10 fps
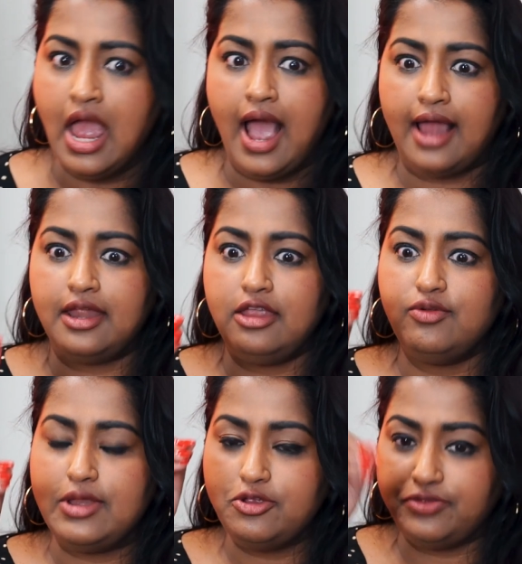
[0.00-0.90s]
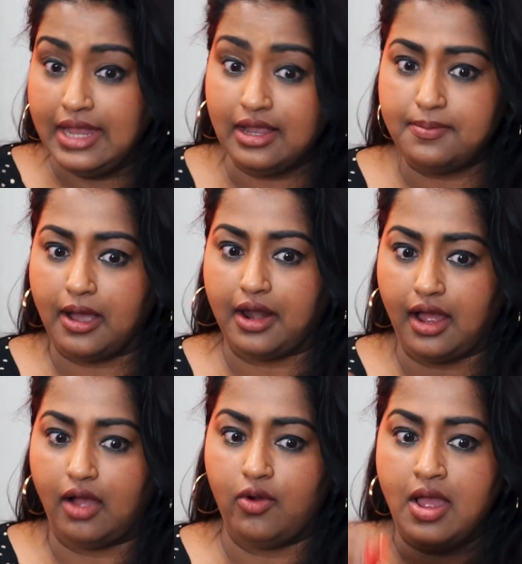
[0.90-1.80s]
And when you think about
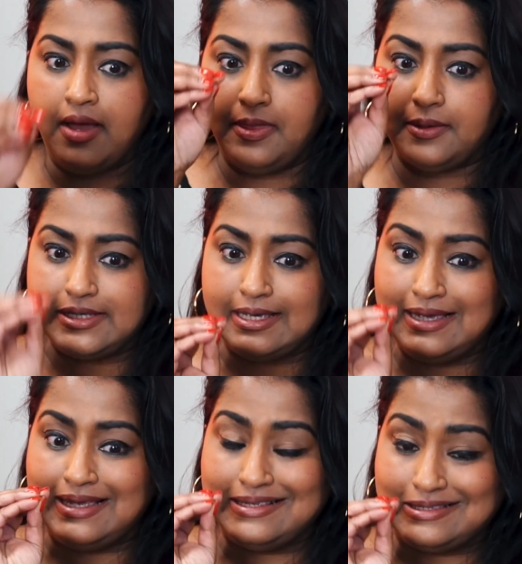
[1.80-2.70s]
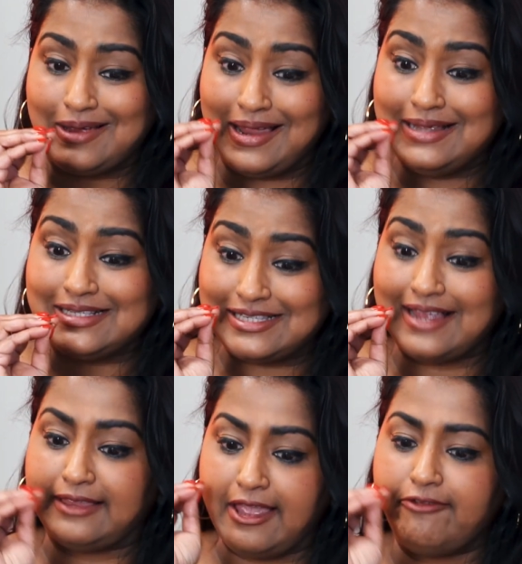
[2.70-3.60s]
how the Israeli
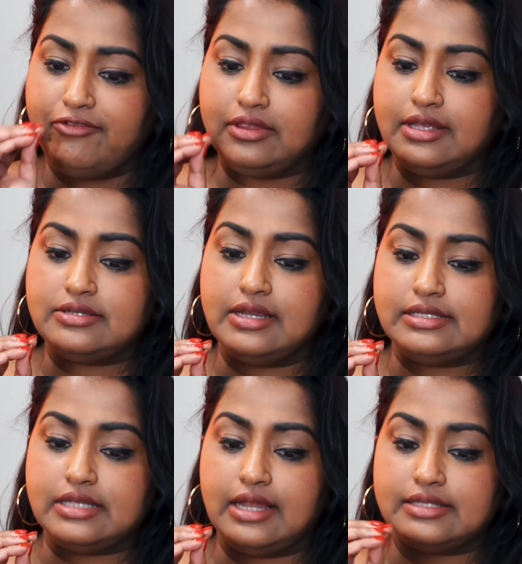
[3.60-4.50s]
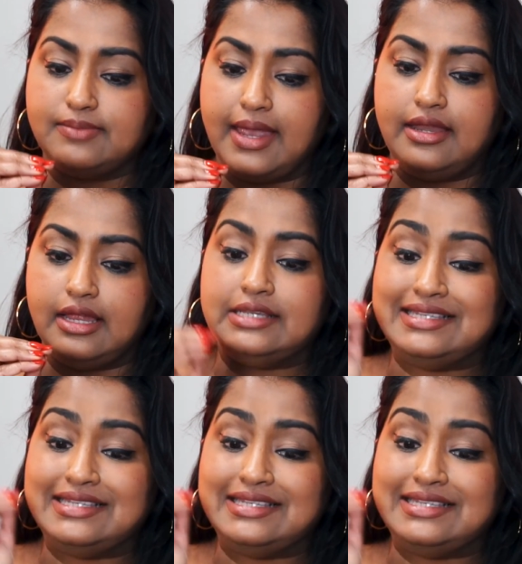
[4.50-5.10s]
state, the effort the Israeli state has made in